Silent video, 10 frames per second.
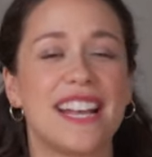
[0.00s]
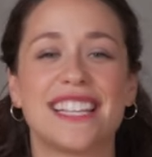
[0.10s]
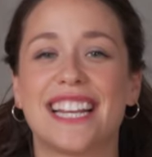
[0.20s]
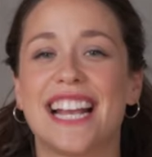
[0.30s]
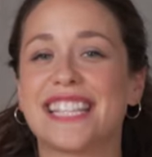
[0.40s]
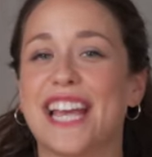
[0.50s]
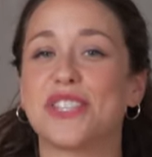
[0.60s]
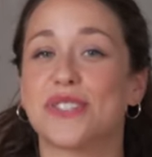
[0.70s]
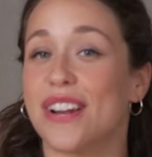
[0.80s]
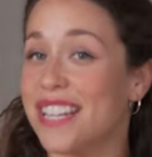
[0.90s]
So let's
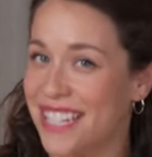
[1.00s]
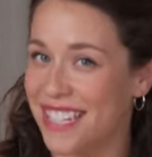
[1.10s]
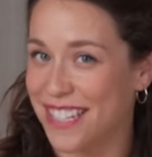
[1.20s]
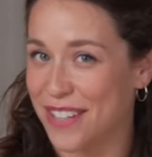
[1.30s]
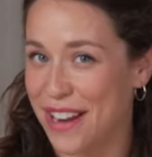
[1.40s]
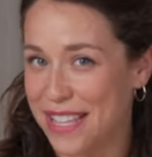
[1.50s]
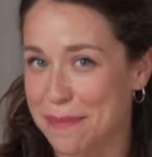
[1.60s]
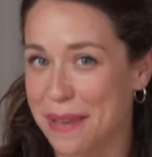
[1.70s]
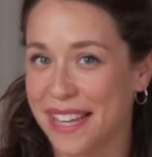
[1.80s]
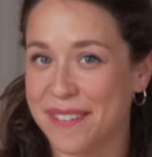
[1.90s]
get straight into the
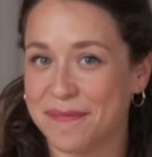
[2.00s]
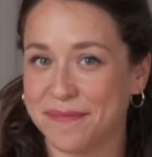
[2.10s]
recipe.